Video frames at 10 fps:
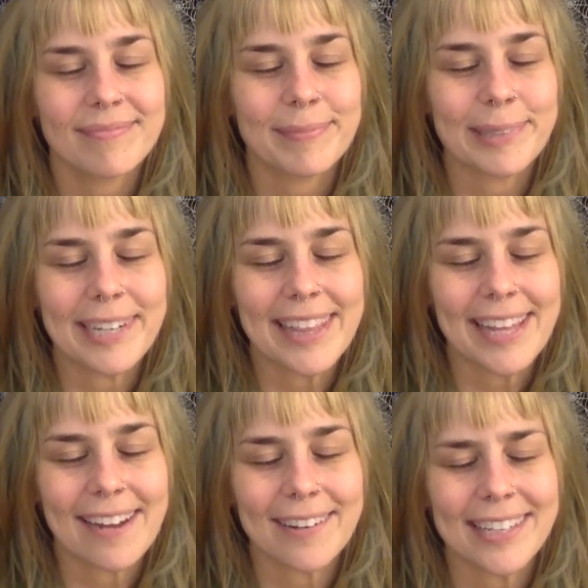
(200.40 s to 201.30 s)
Breathe
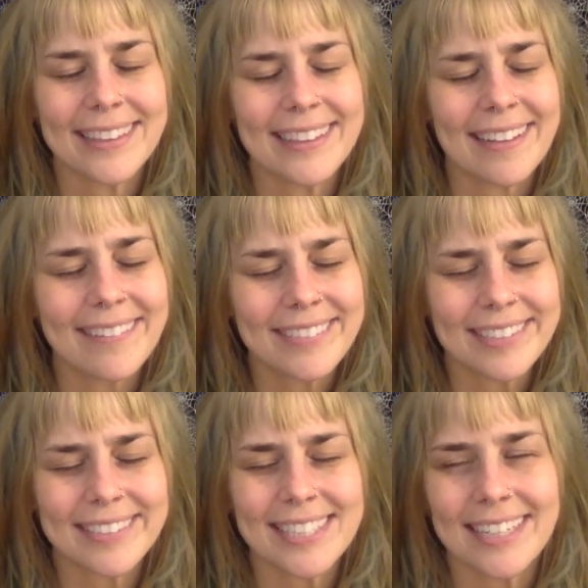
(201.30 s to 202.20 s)
out and love
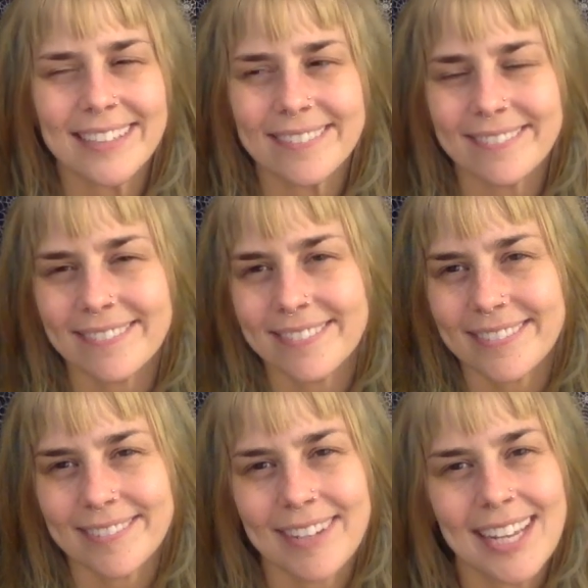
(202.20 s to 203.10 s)
yourself,
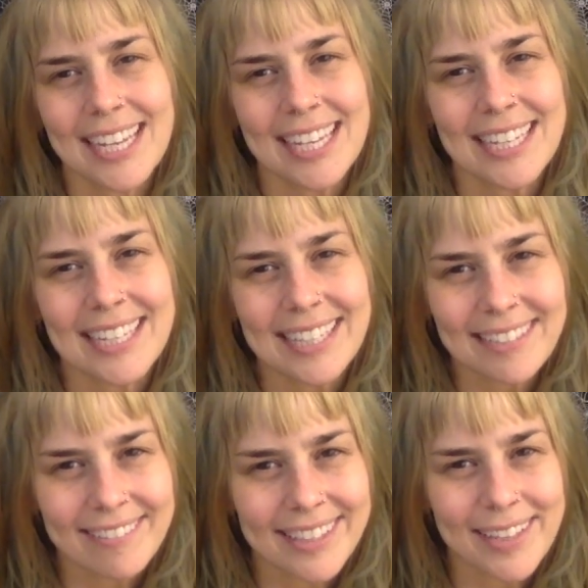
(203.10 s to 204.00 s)

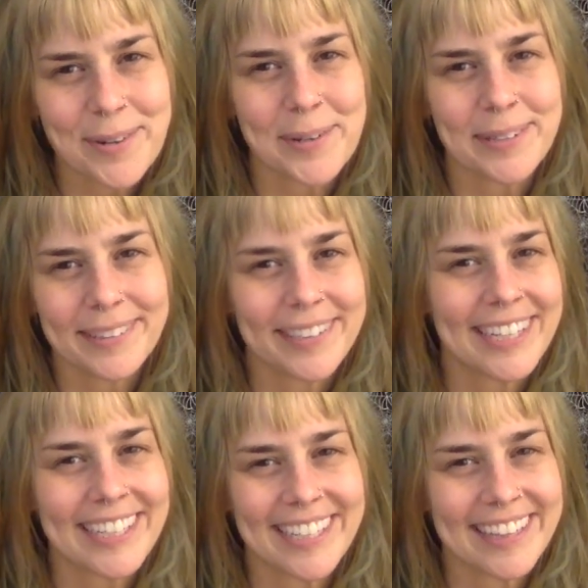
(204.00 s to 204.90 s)
even though you're
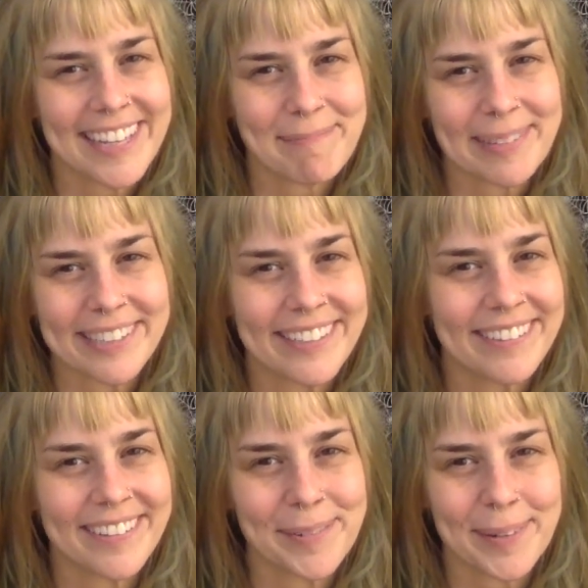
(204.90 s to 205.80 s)
looking in that mirror you
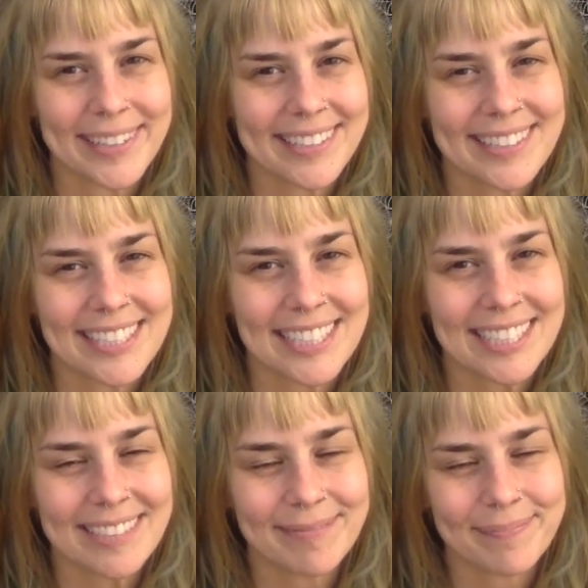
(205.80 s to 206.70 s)
don't want to see.